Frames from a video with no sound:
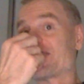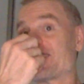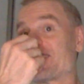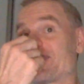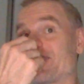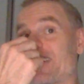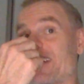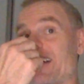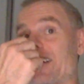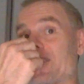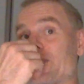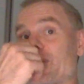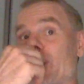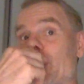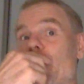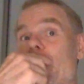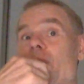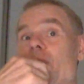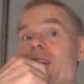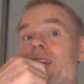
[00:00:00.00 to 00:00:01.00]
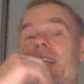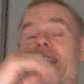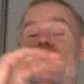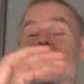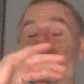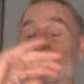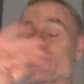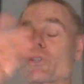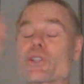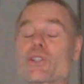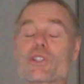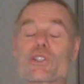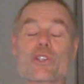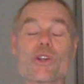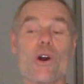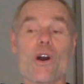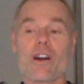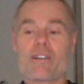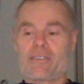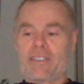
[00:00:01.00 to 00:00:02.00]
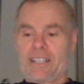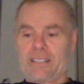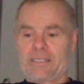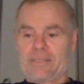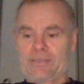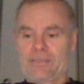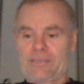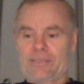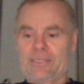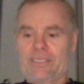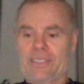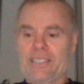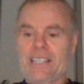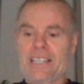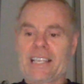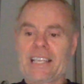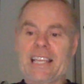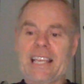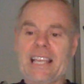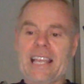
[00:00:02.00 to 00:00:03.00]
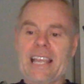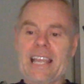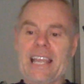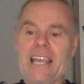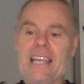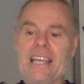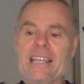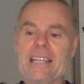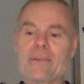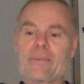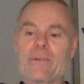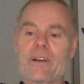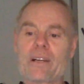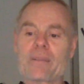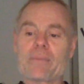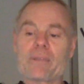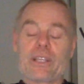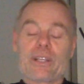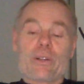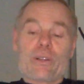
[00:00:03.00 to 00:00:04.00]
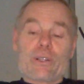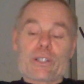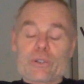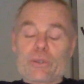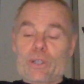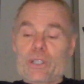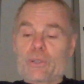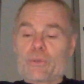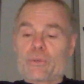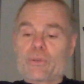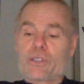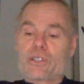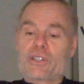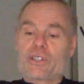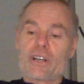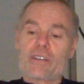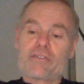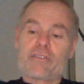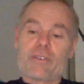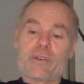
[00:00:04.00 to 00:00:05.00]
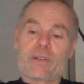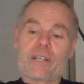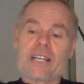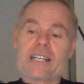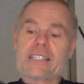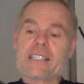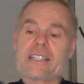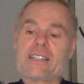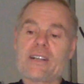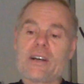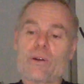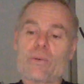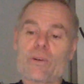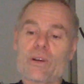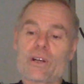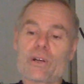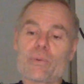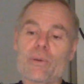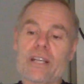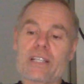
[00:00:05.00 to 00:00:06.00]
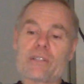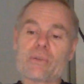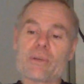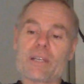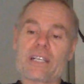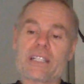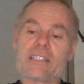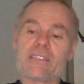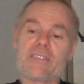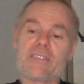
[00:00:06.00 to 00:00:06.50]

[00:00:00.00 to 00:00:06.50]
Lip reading: we got in the car, the kids were starving. And the only choice was junk food. And I said, no, we're going to wait till we get to